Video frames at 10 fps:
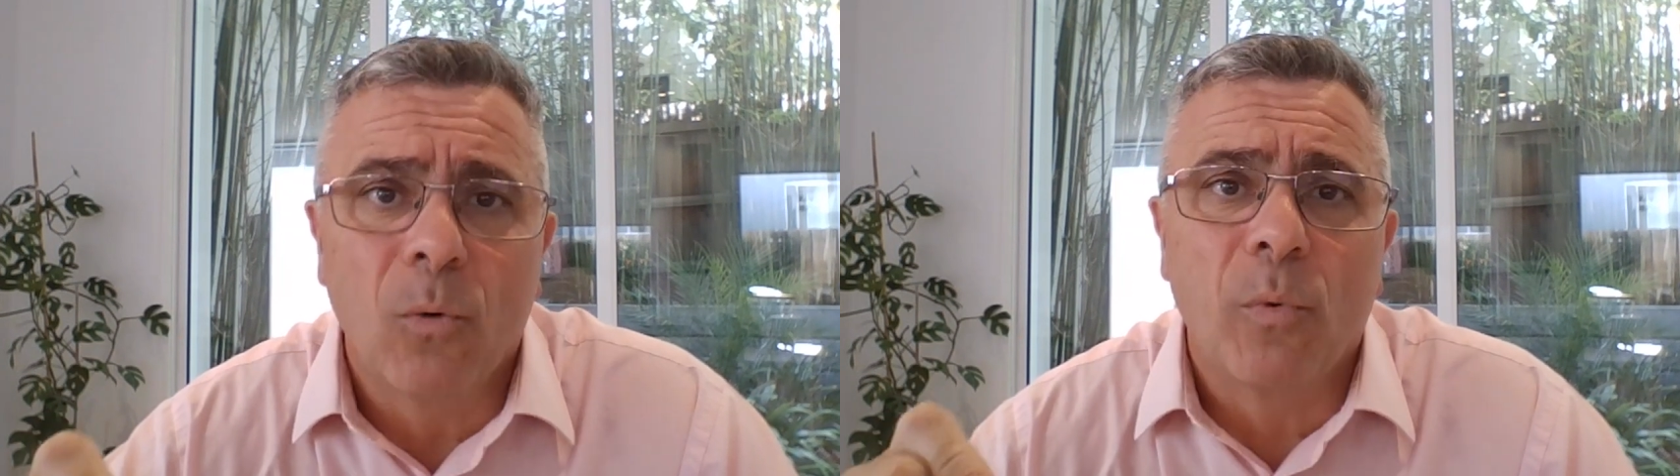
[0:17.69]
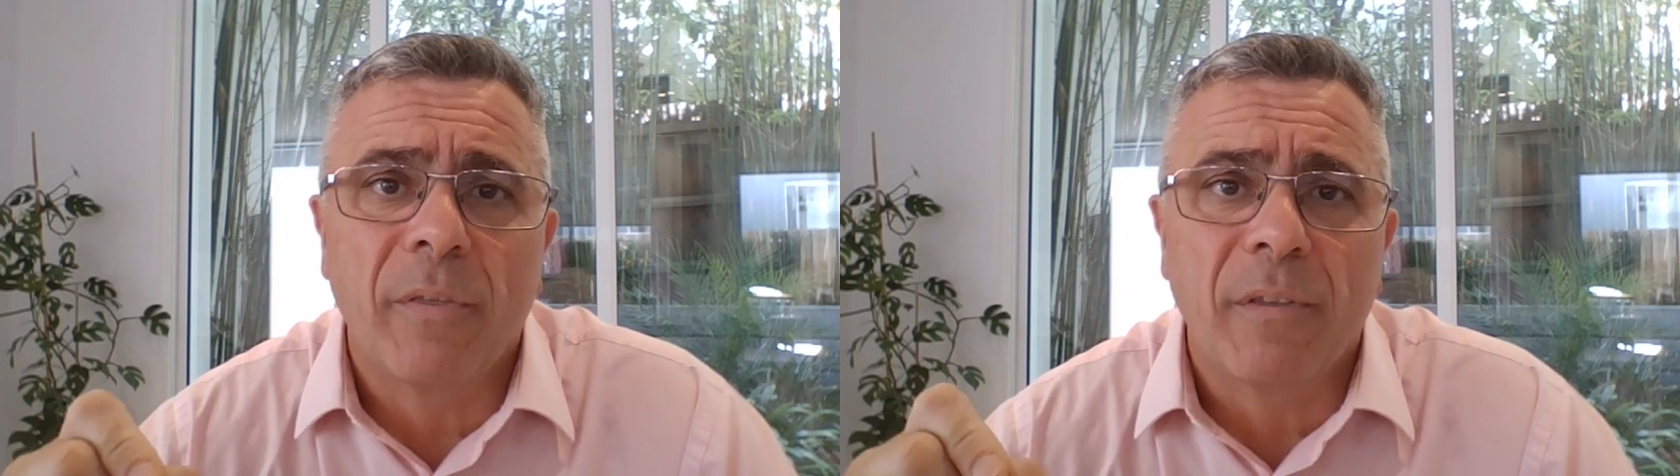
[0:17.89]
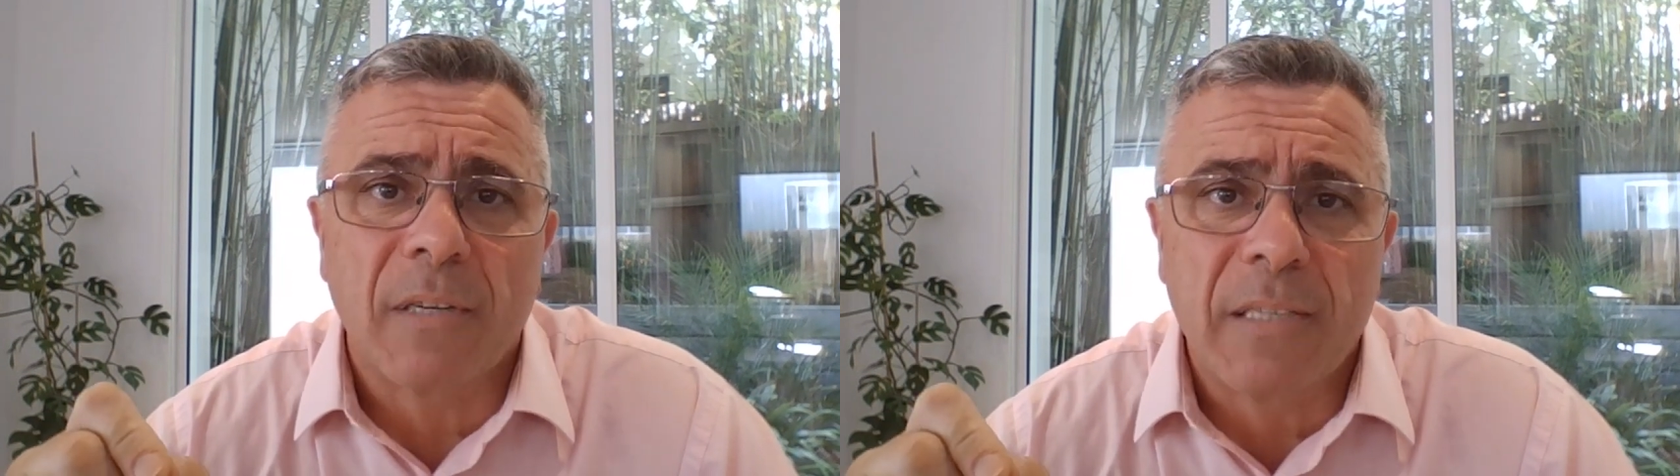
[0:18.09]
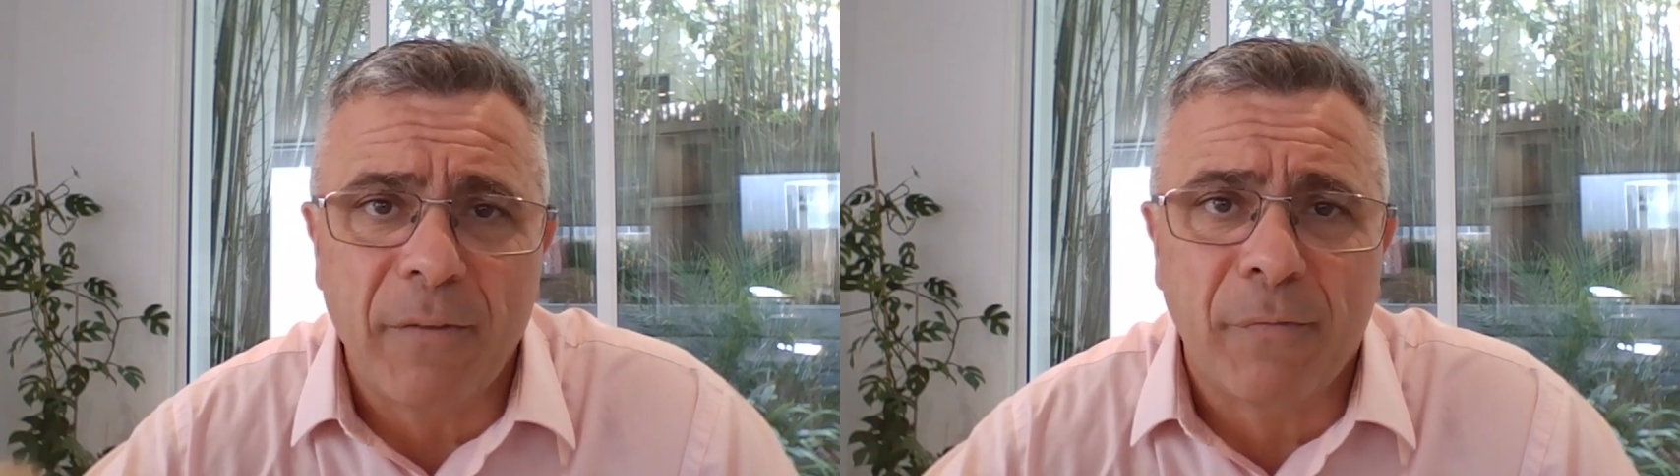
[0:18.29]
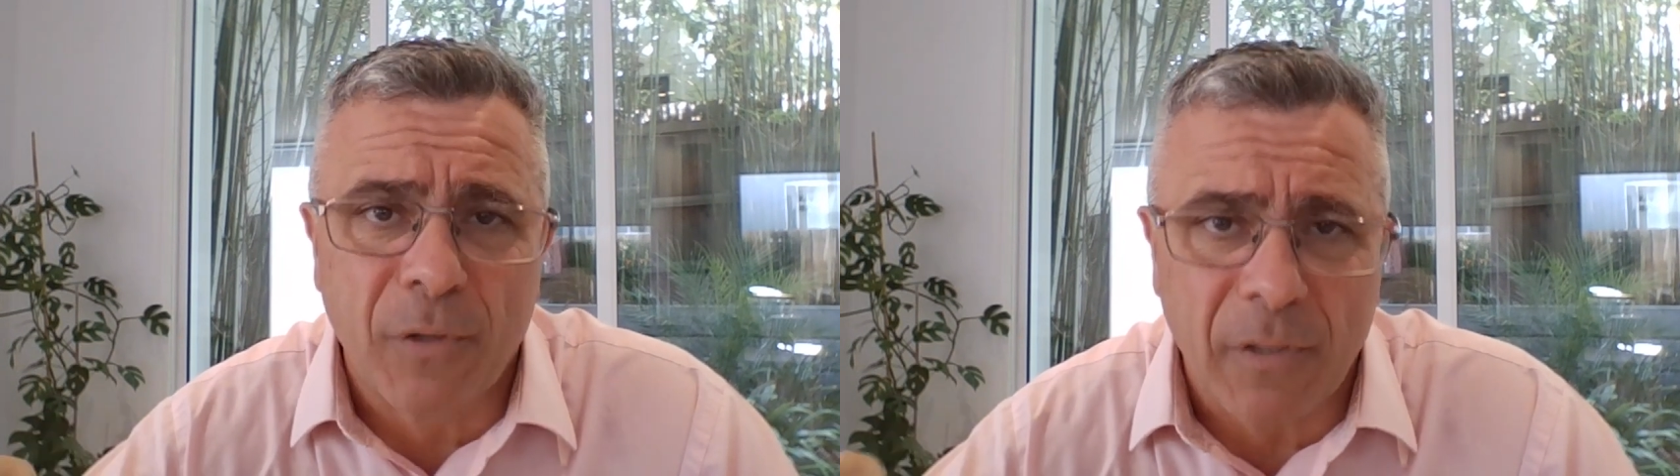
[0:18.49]
with
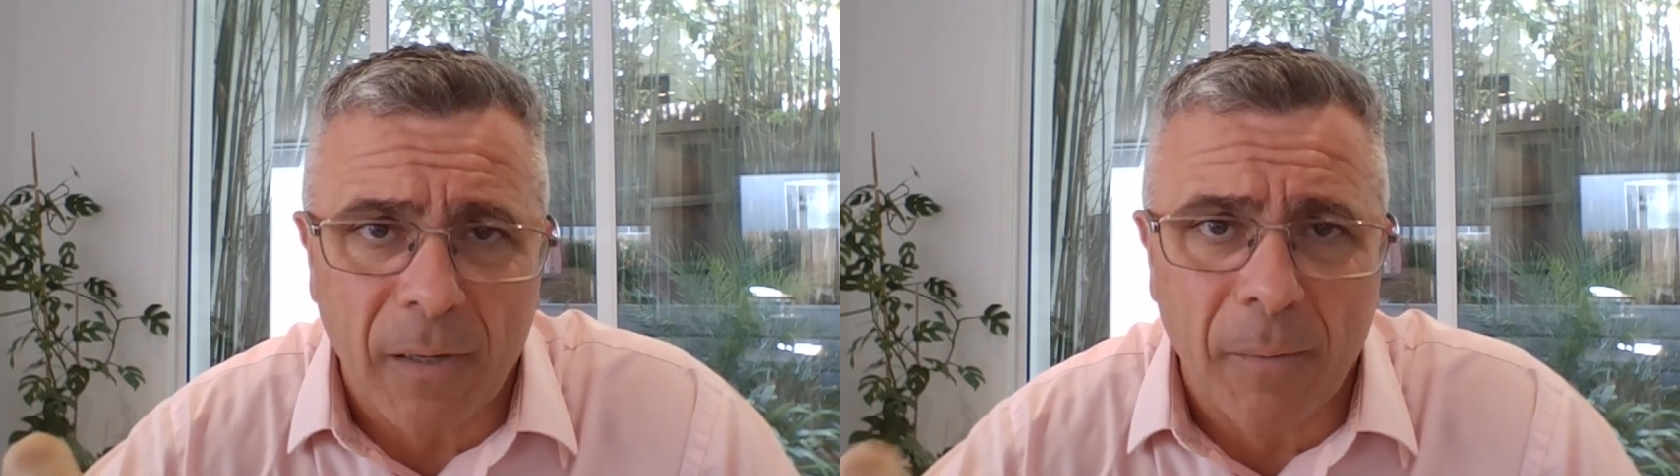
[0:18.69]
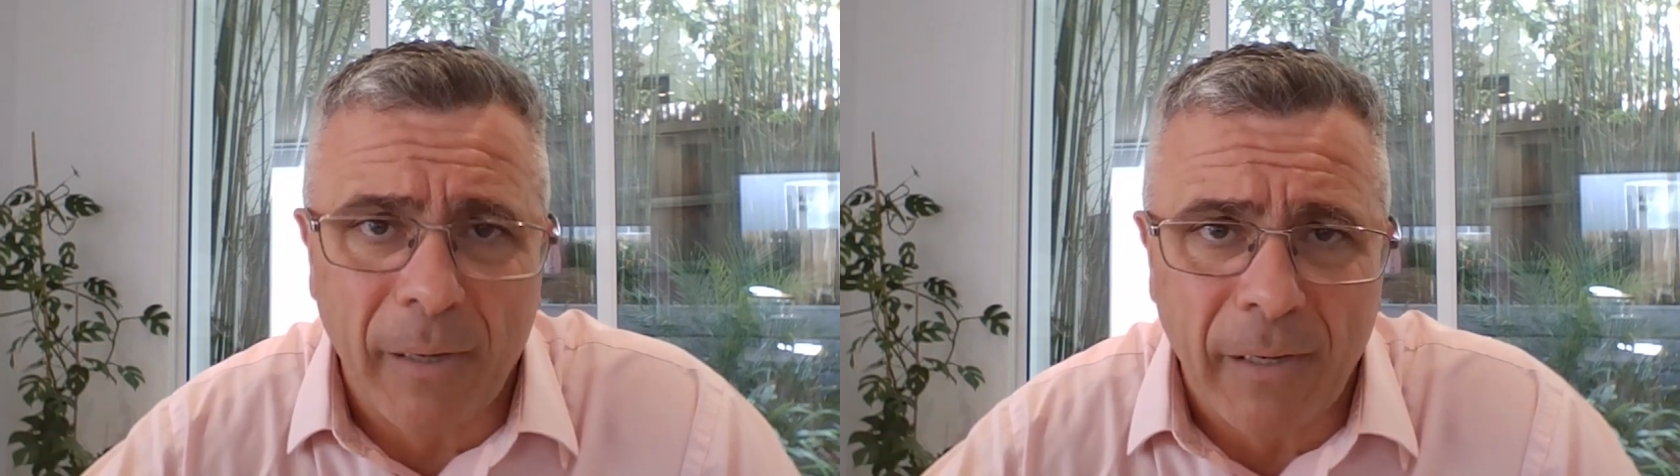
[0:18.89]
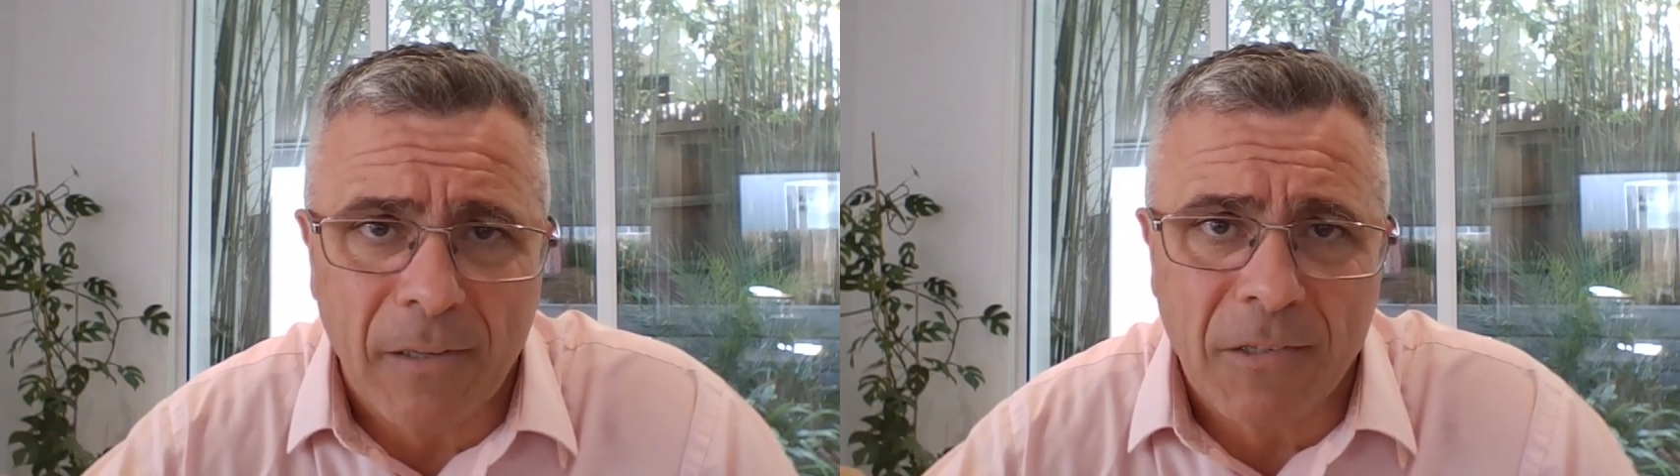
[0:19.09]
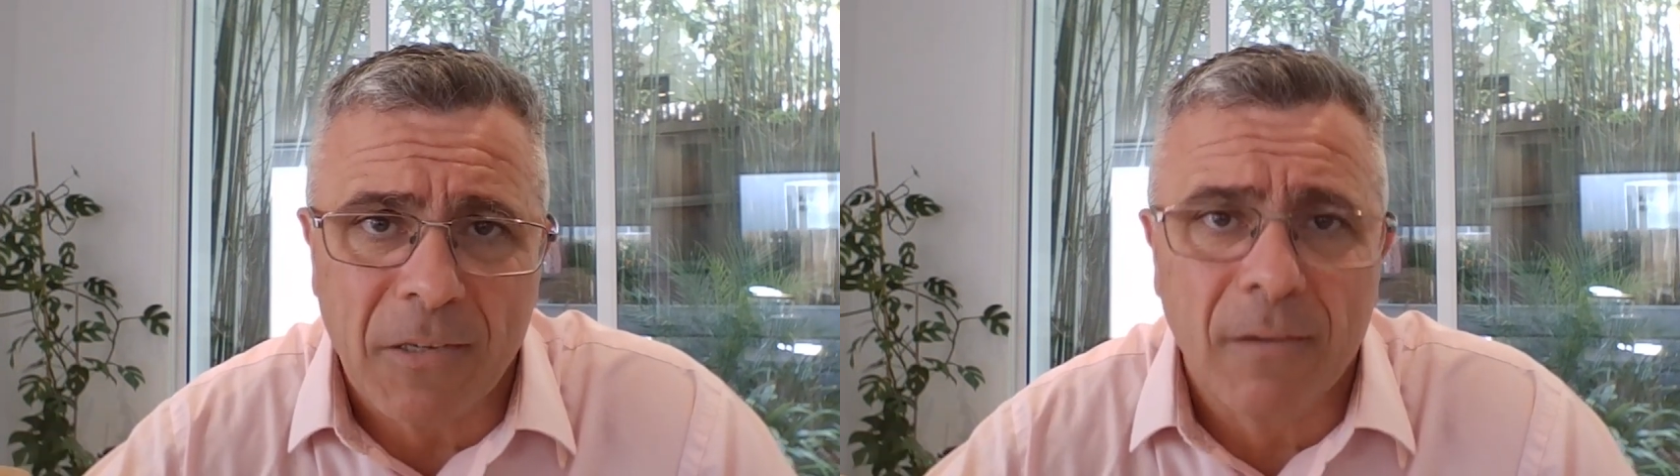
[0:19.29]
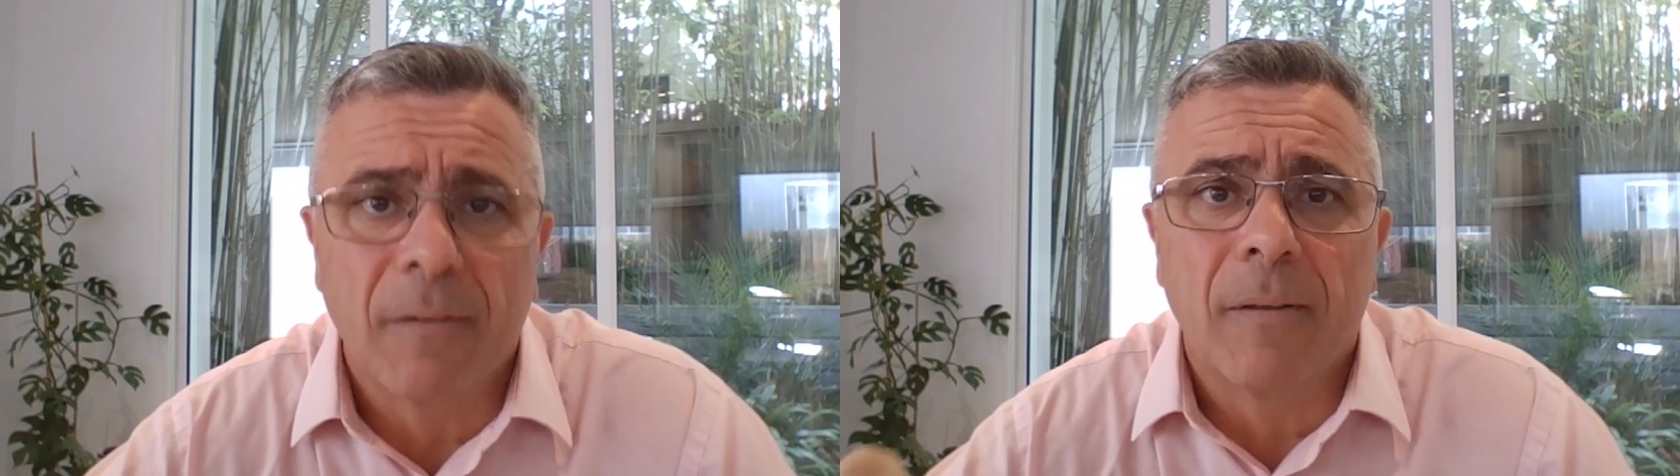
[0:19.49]
different opinions.